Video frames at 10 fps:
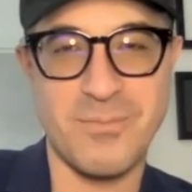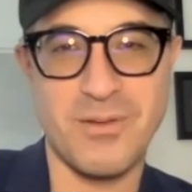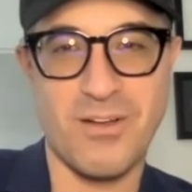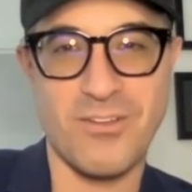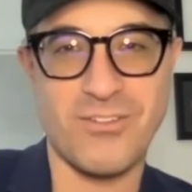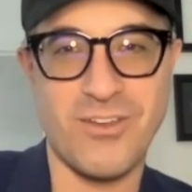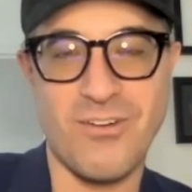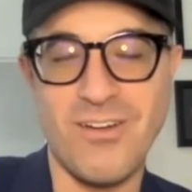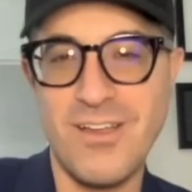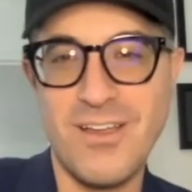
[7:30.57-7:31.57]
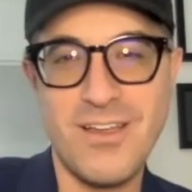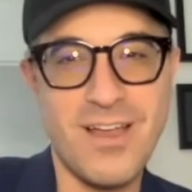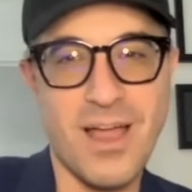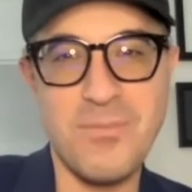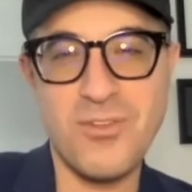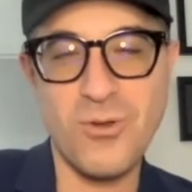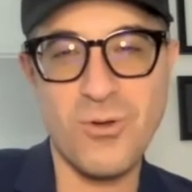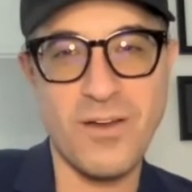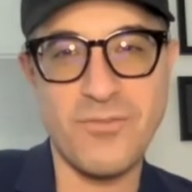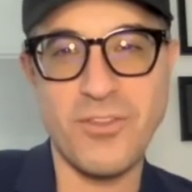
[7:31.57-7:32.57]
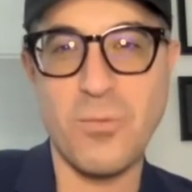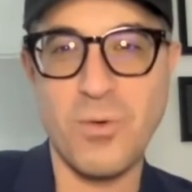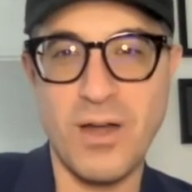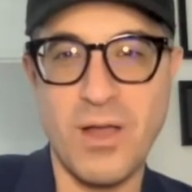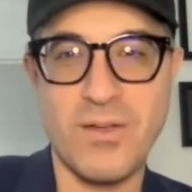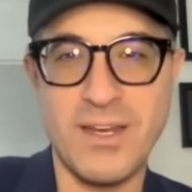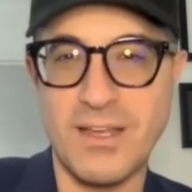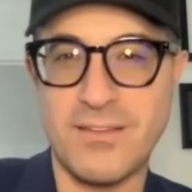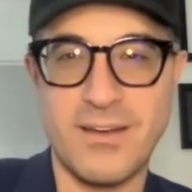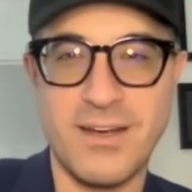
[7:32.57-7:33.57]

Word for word: but also I'm so grateful that we're now connected.